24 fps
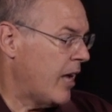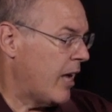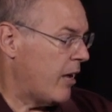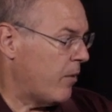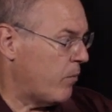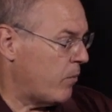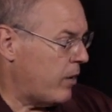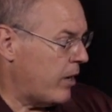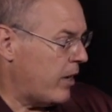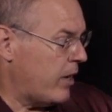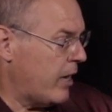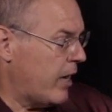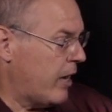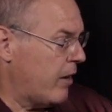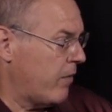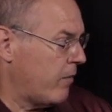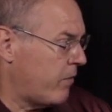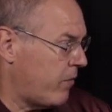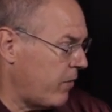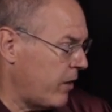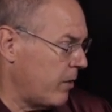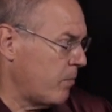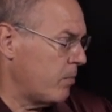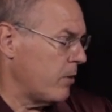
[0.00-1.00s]
And when in
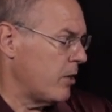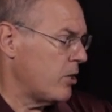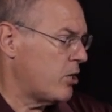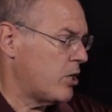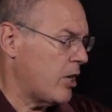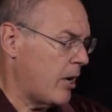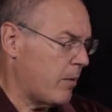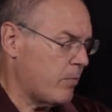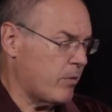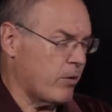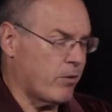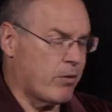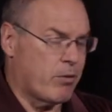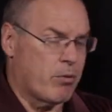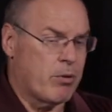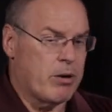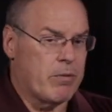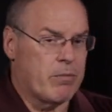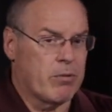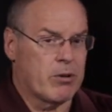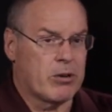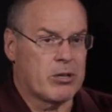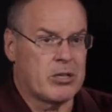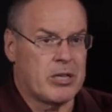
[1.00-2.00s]
Philippians chapter 3,
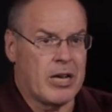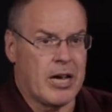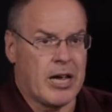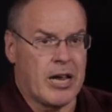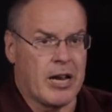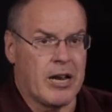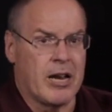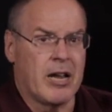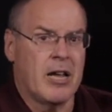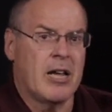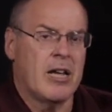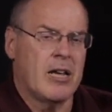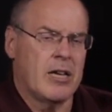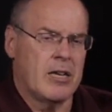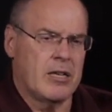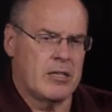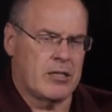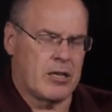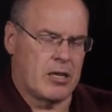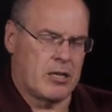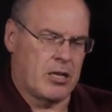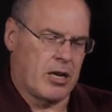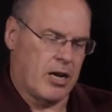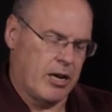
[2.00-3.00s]
verse 10,
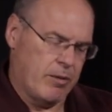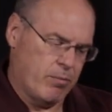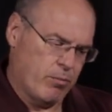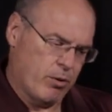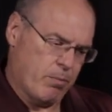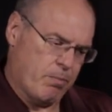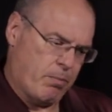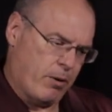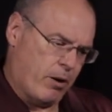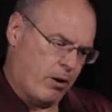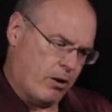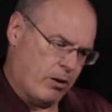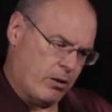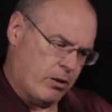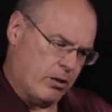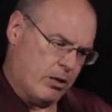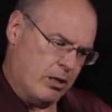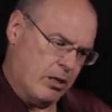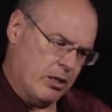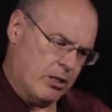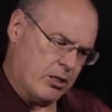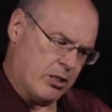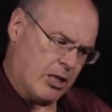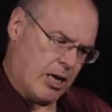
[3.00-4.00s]
is a time where
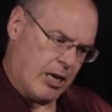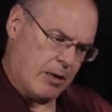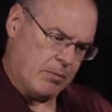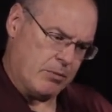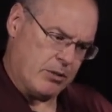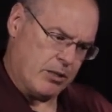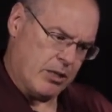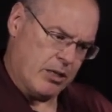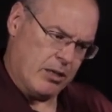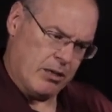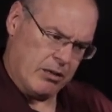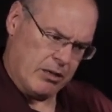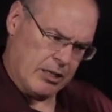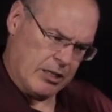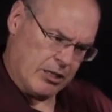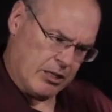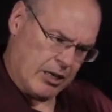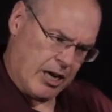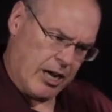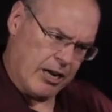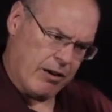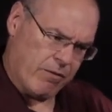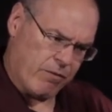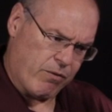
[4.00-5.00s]
Paul stops. He's
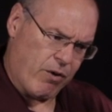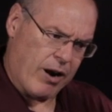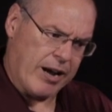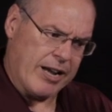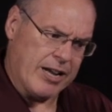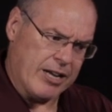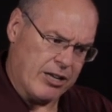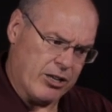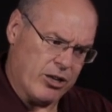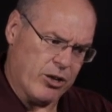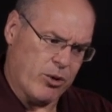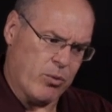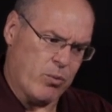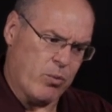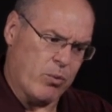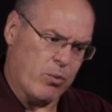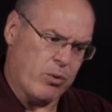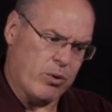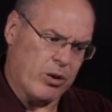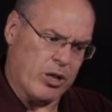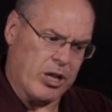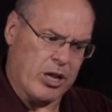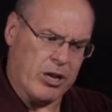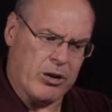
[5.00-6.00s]
kind of writing to
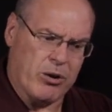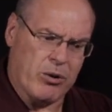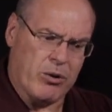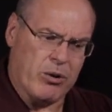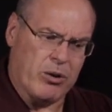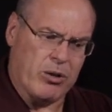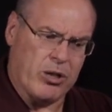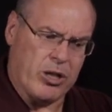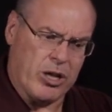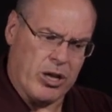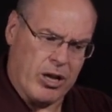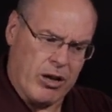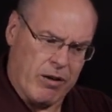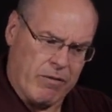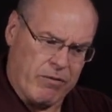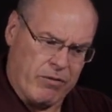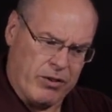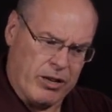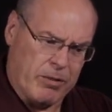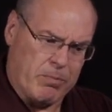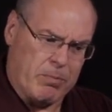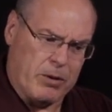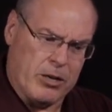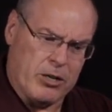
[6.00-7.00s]
the
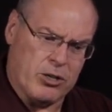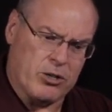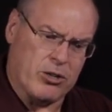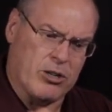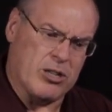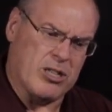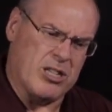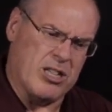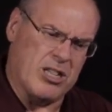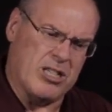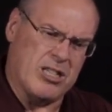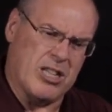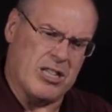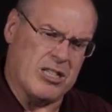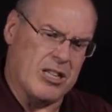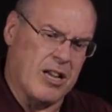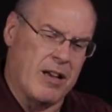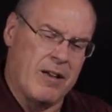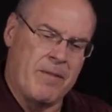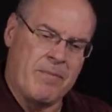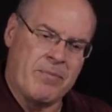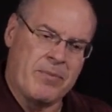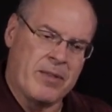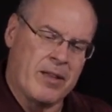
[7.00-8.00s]
Philippian church, and he says,
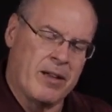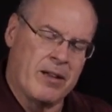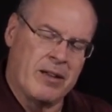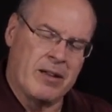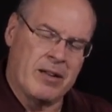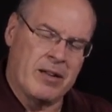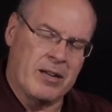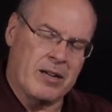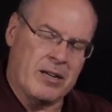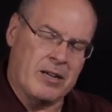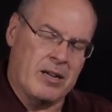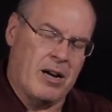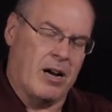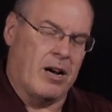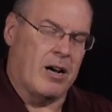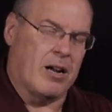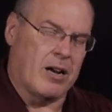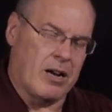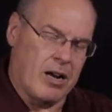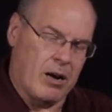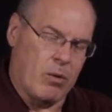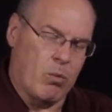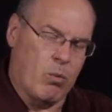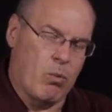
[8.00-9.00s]

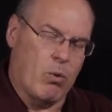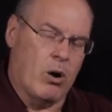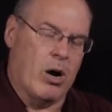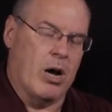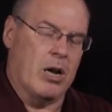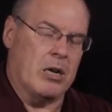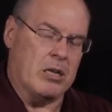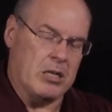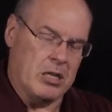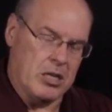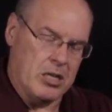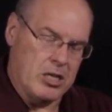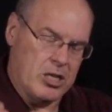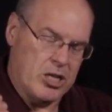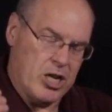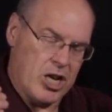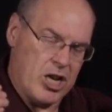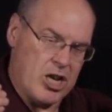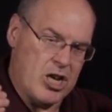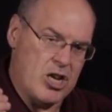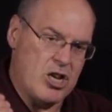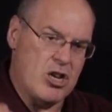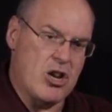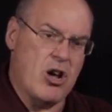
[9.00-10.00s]
God, I want to
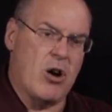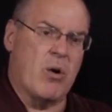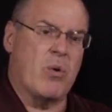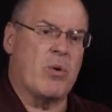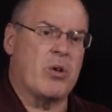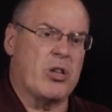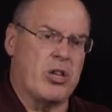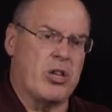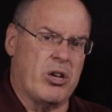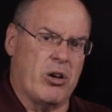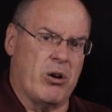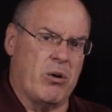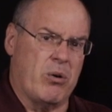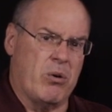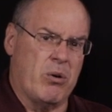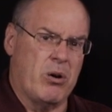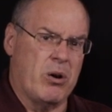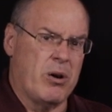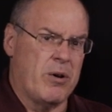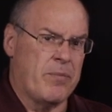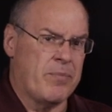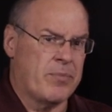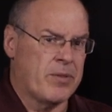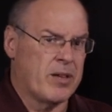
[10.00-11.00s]
know you
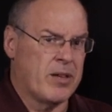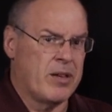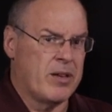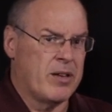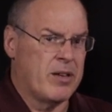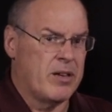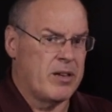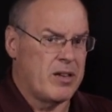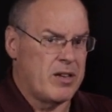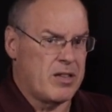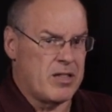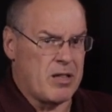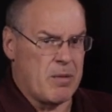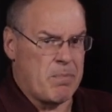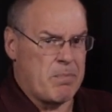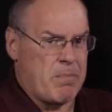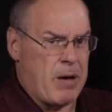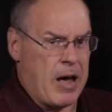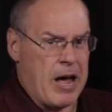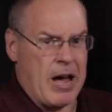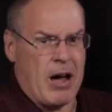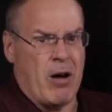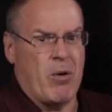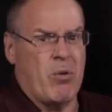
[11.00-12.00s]
in the
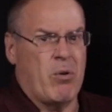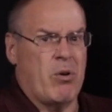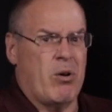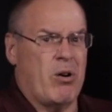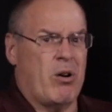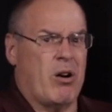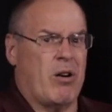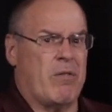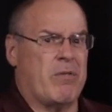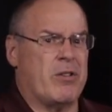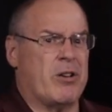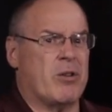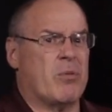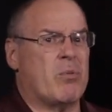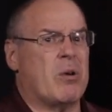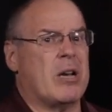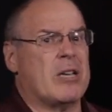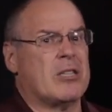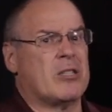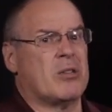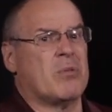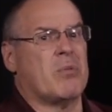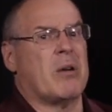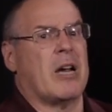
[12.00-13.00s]
power of your
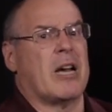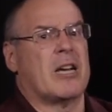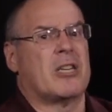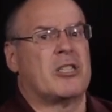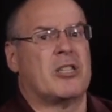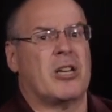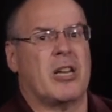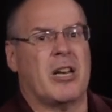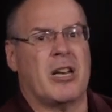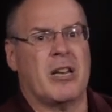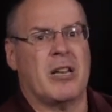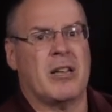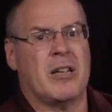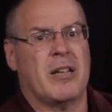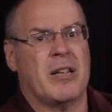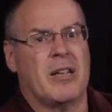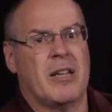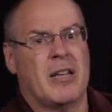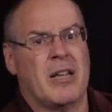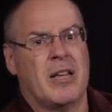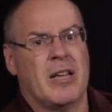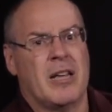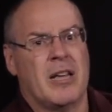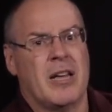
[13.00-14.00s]
resurrection
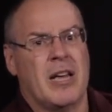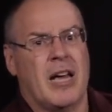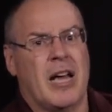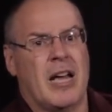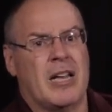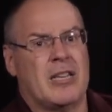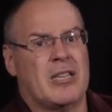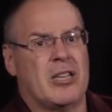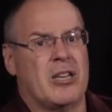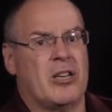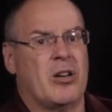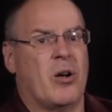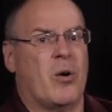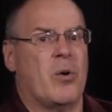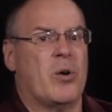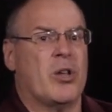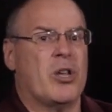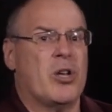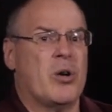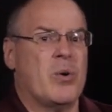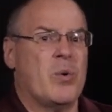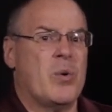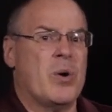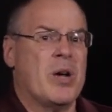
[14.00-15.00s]
and to know
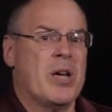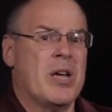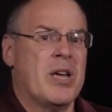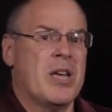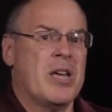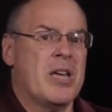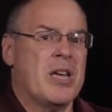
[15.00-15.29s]
you